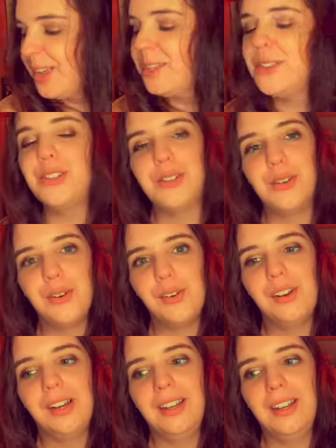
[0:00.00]

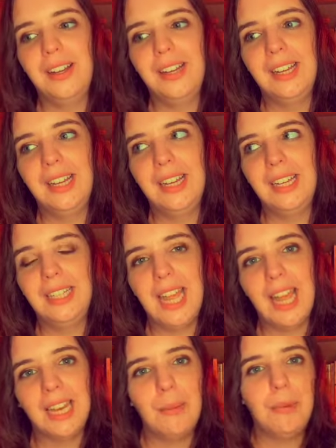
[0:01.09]
So yeah,
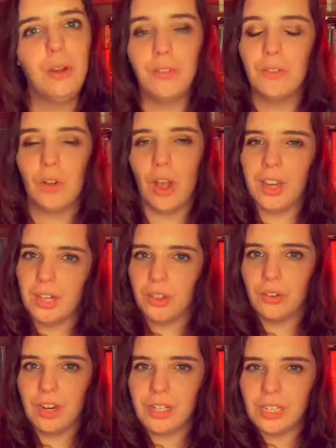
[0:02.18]
let me know if you've got any
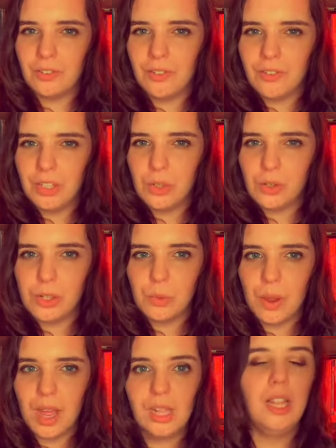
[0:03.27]
other ideas for videos as
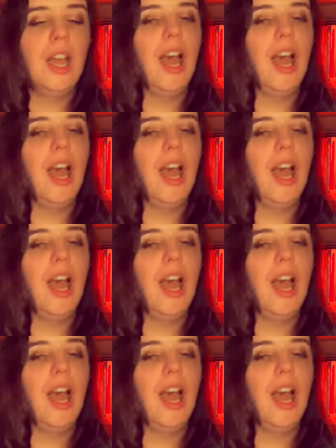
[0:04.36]
well.